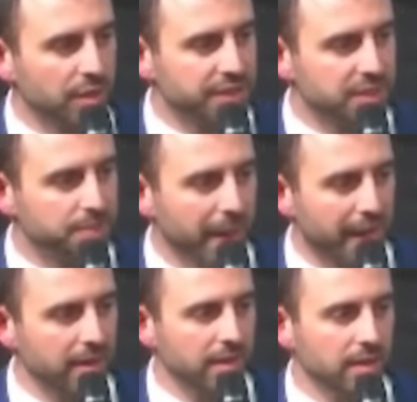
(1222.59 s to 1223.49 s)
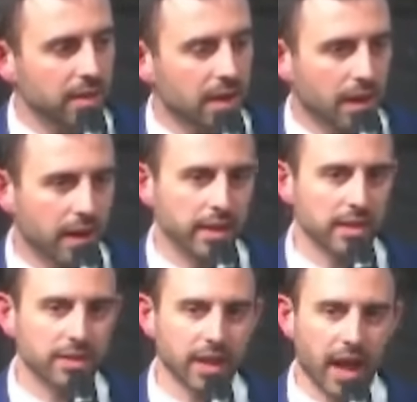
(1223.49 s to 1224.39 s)
of Spain,
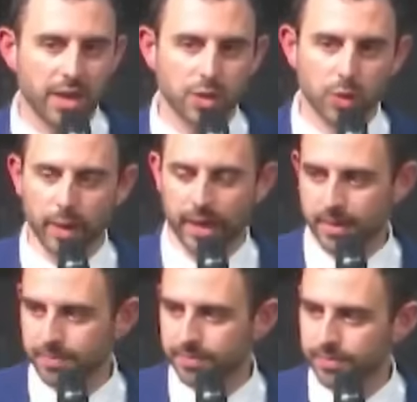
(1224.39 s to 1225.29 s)
Ireland, and Norway